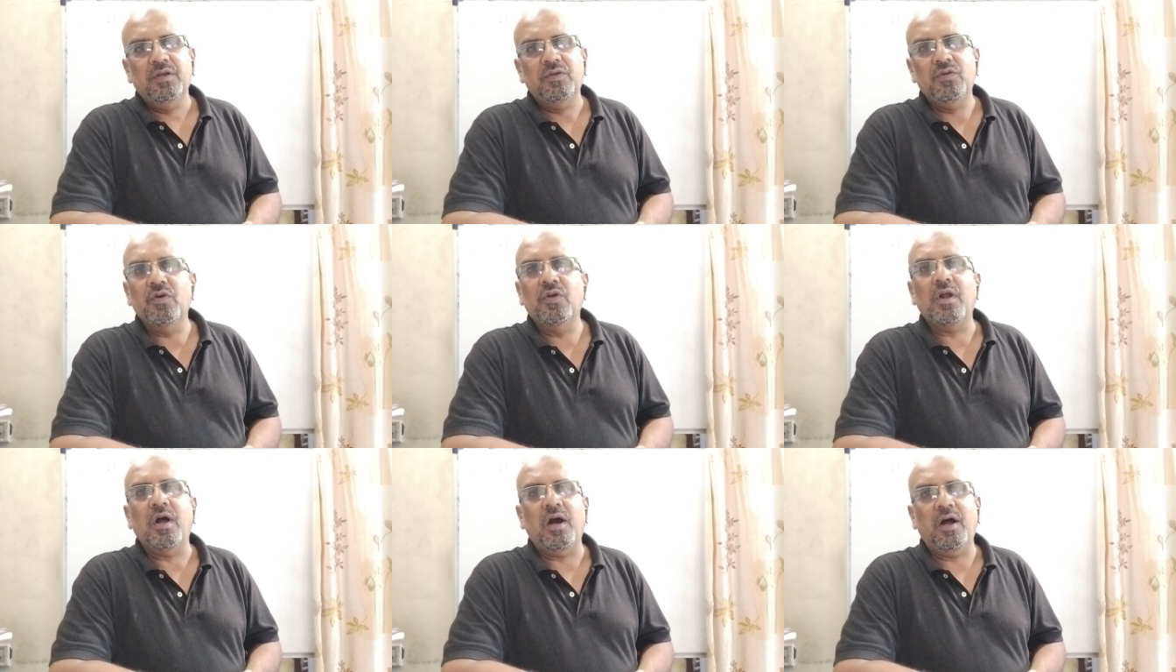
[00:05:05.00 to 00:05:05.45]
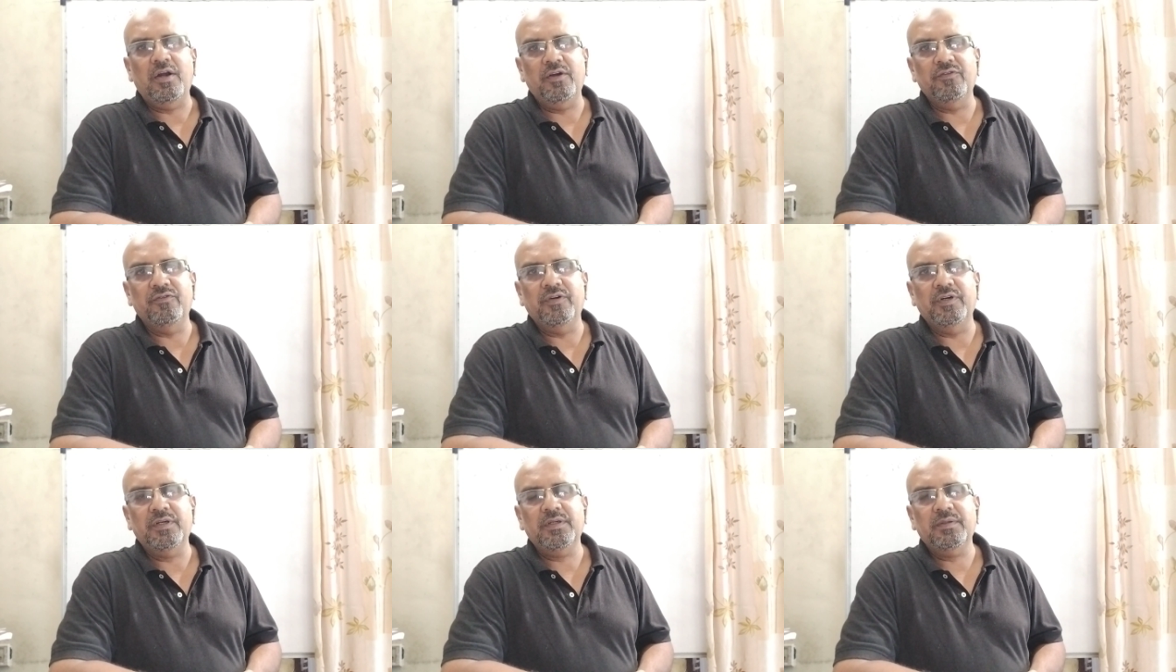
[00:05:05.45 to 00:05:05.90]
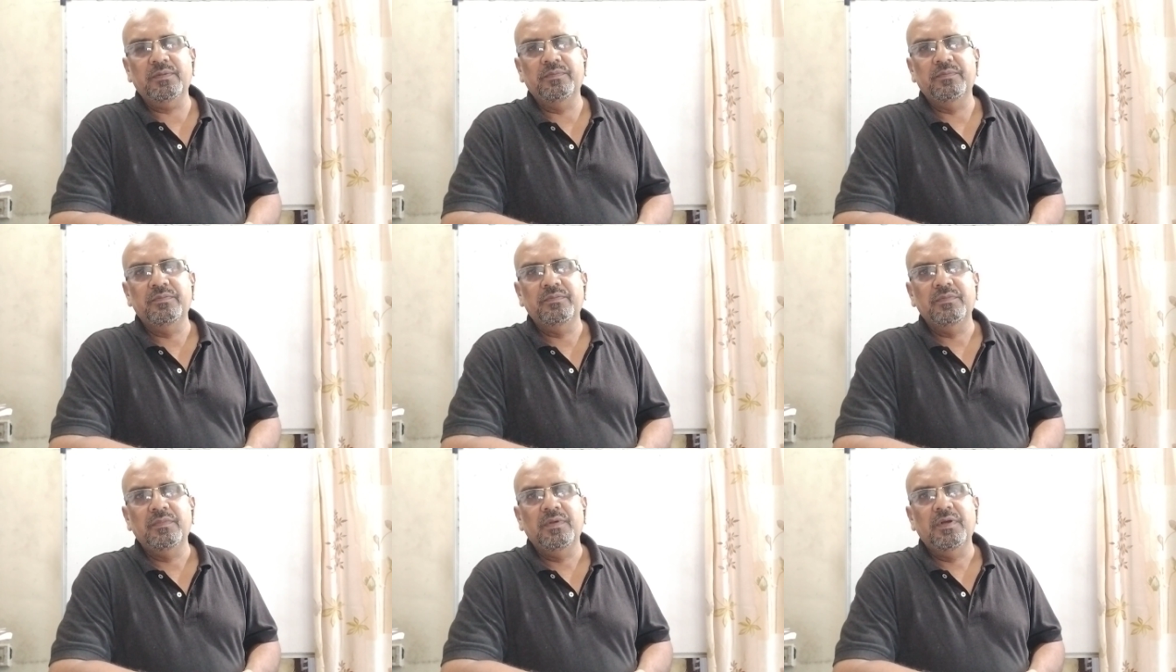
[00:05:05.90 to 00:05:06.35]
your hard work,
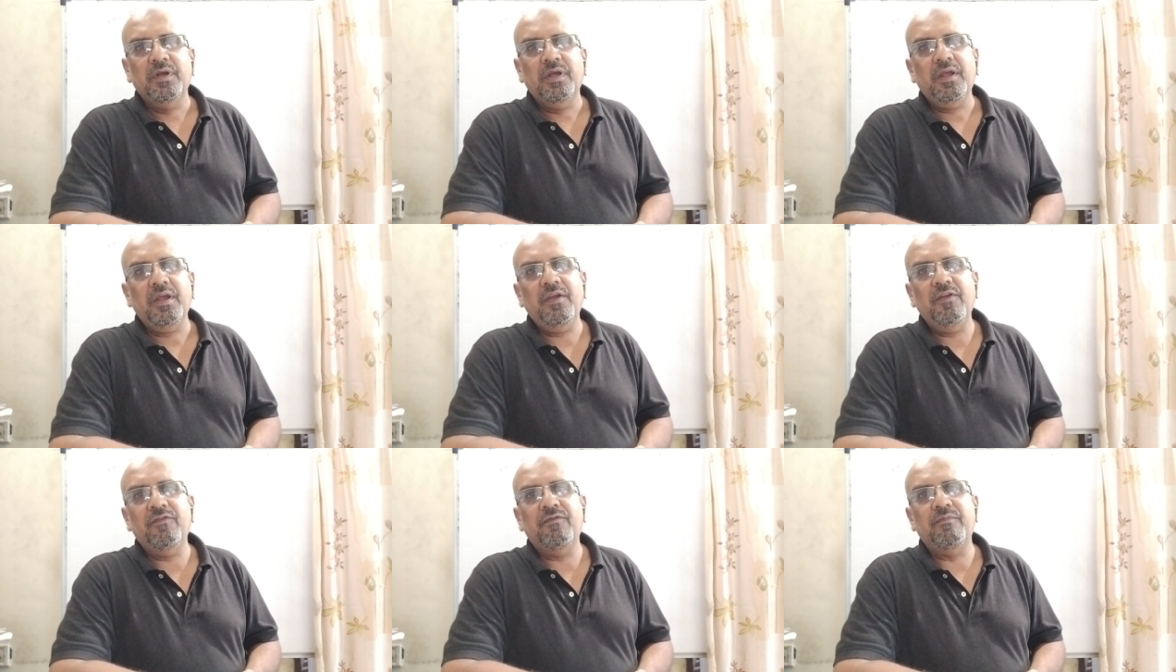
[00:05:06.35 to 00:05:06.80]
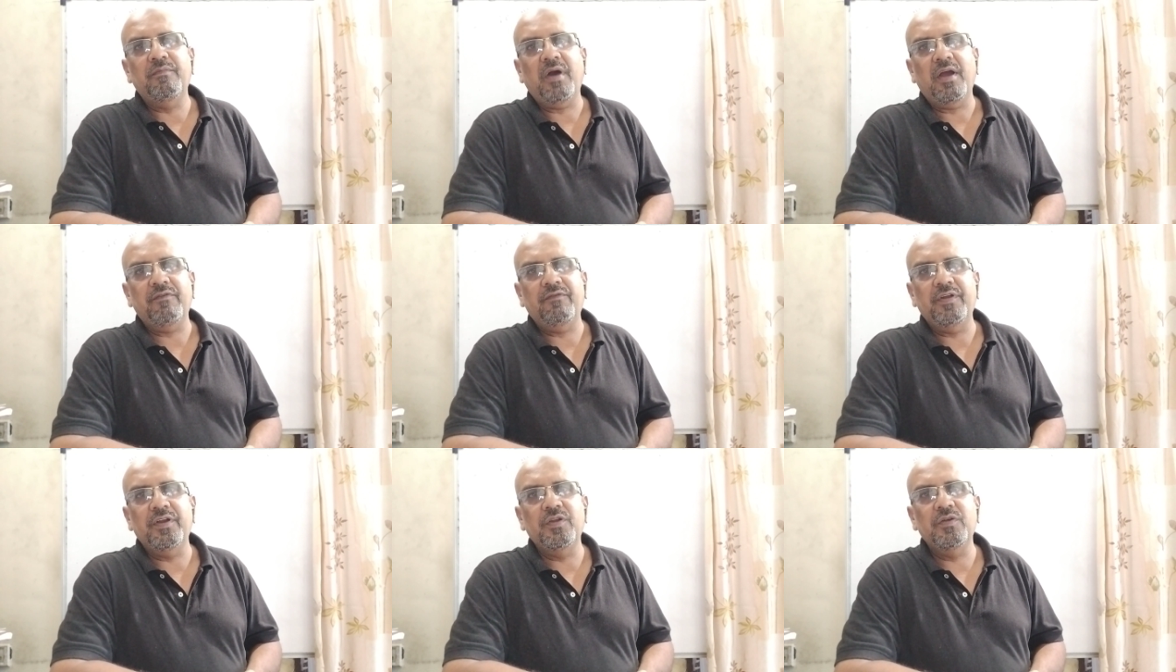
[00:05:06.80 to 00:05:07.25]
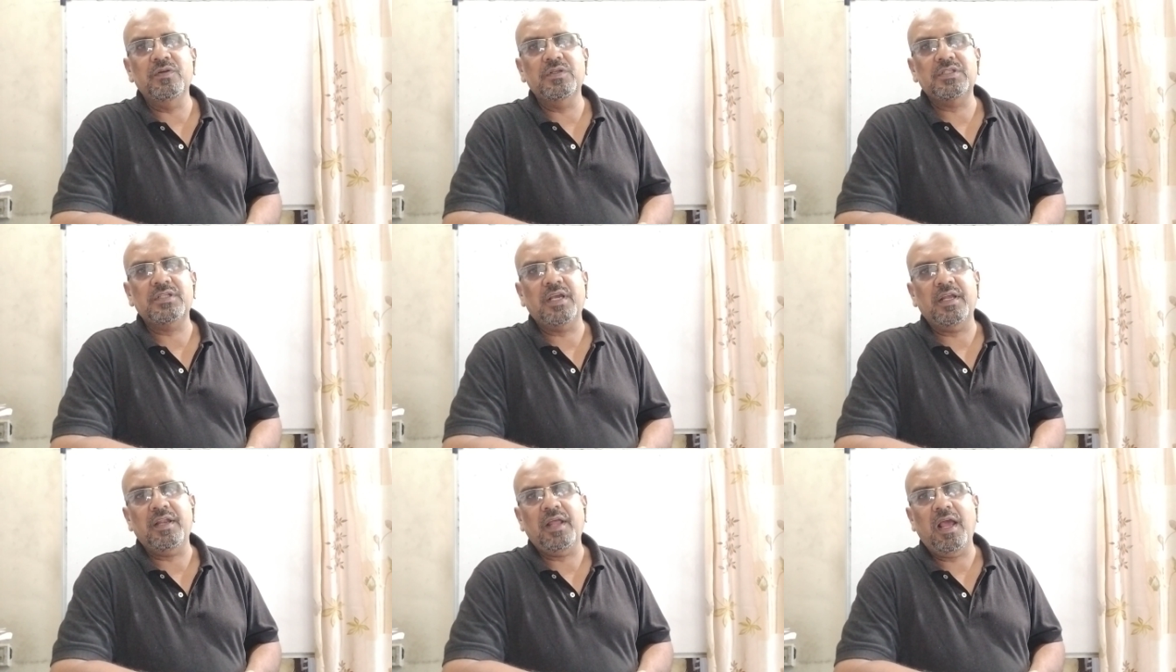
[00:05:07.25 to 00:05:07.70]
if my
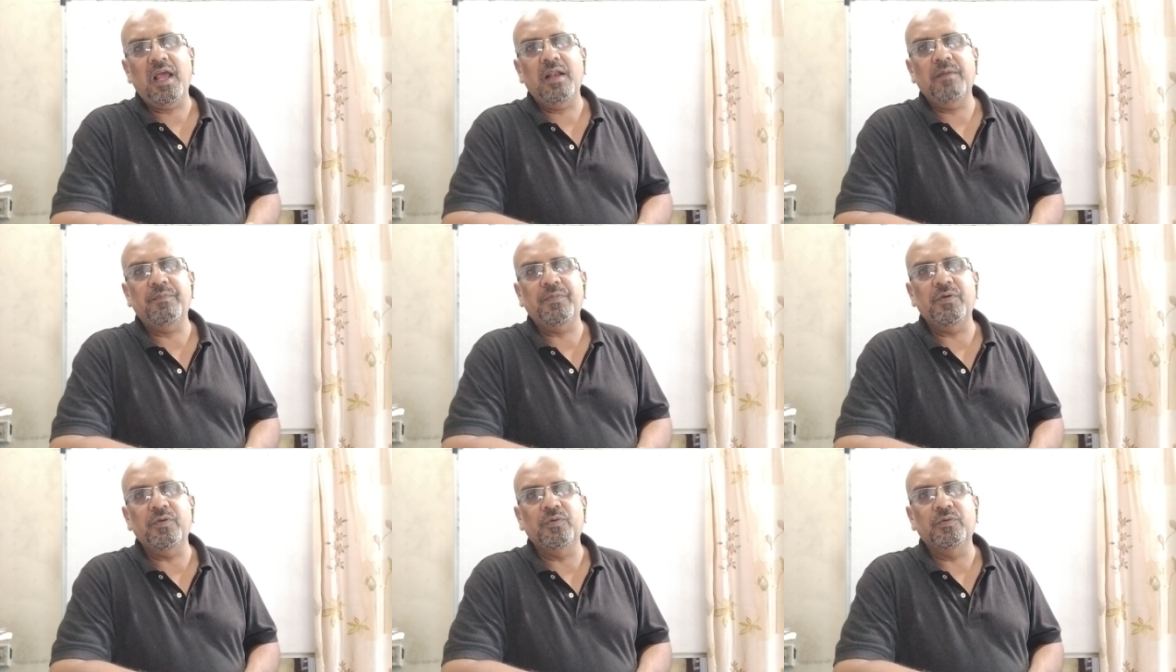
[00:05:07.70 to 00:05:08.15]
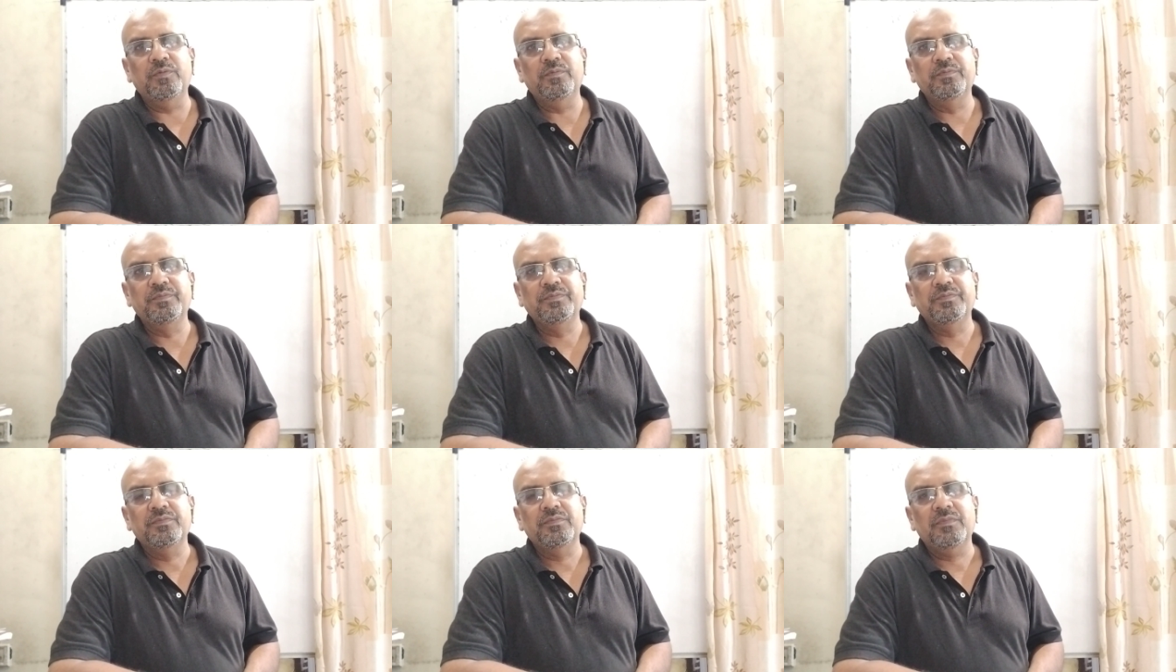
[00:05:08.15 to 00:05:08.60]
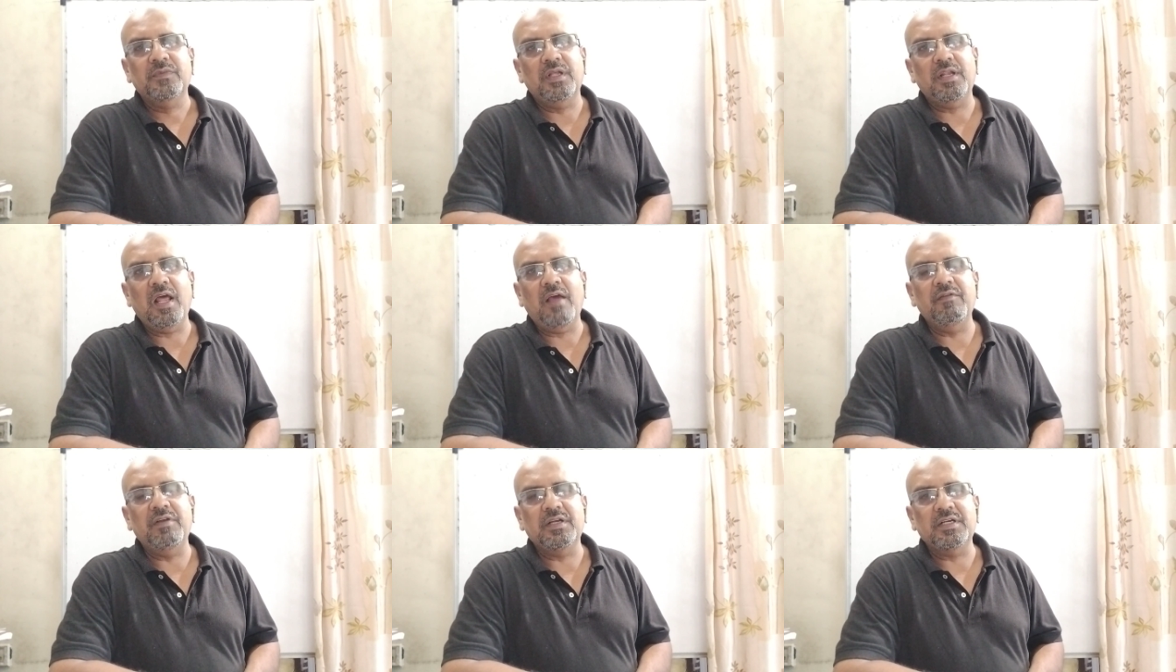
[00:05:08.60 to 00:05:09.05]
videos can help you,
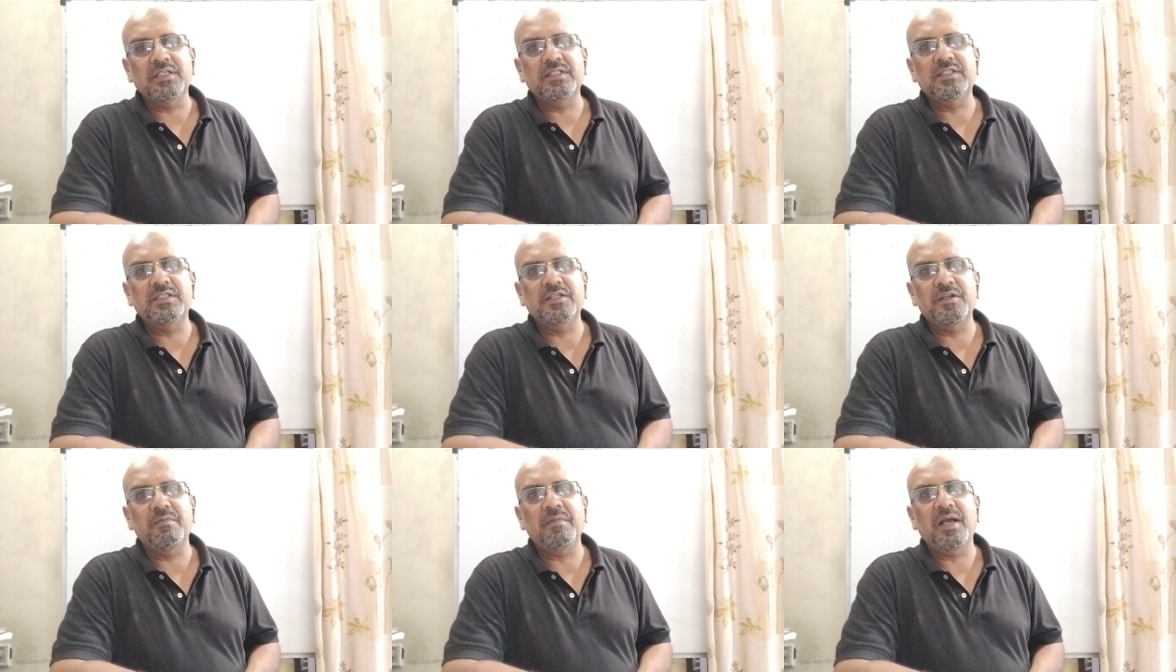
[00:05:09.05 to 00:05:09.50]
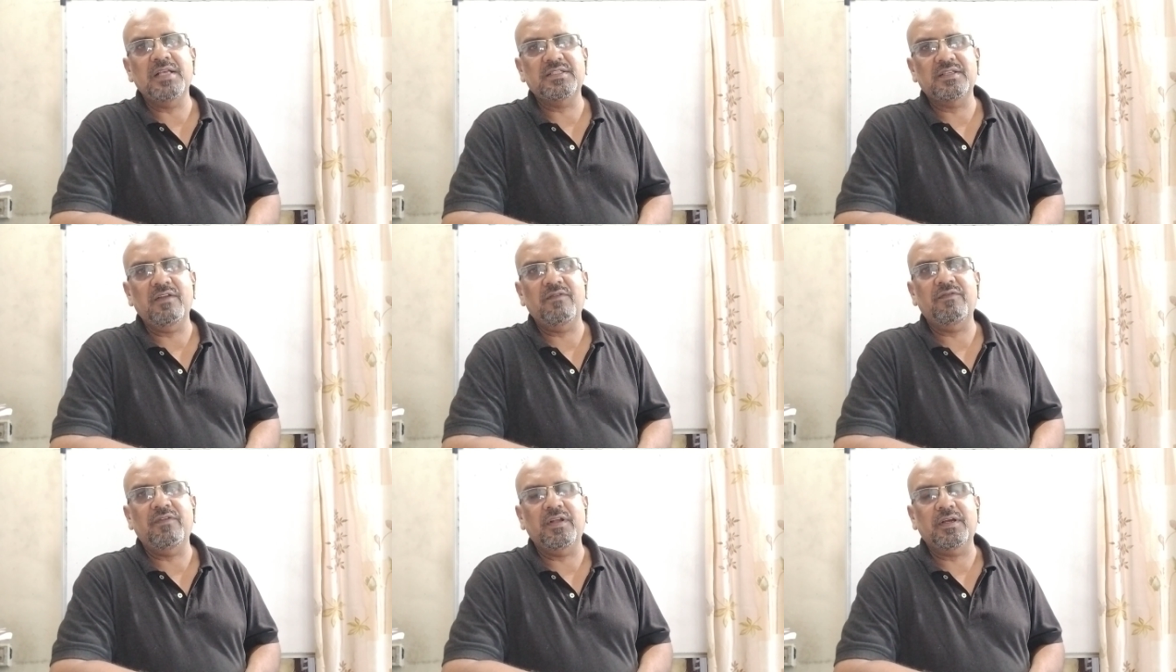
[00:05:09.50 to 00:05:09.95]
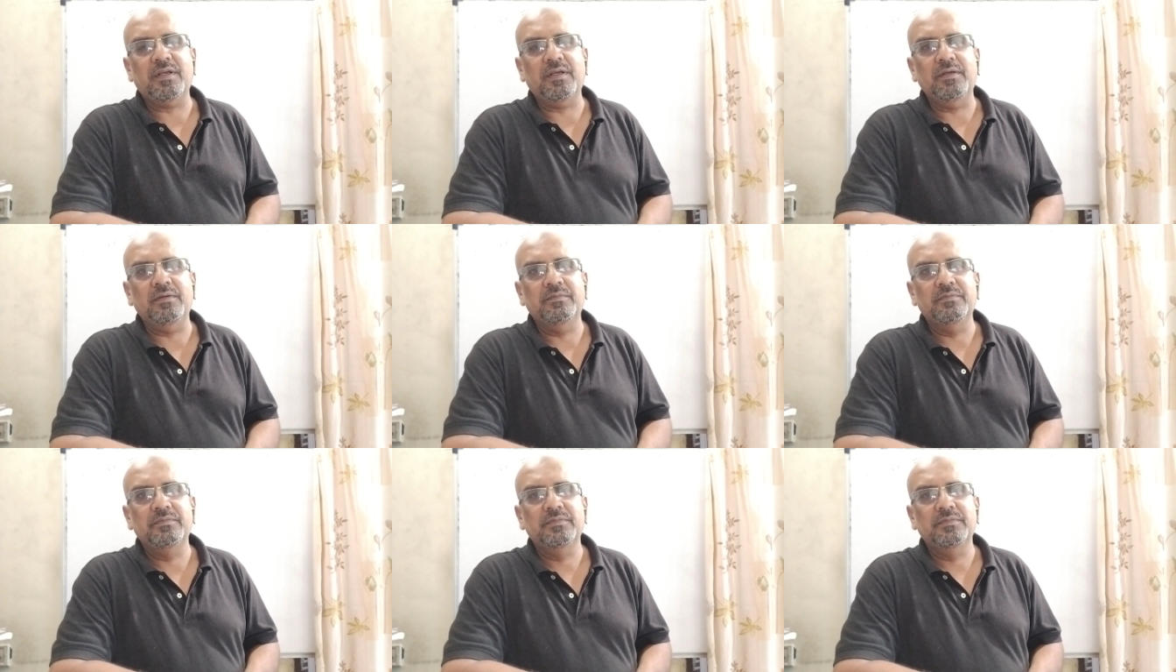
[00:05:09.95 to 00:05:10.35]
then I will consider myself lucky.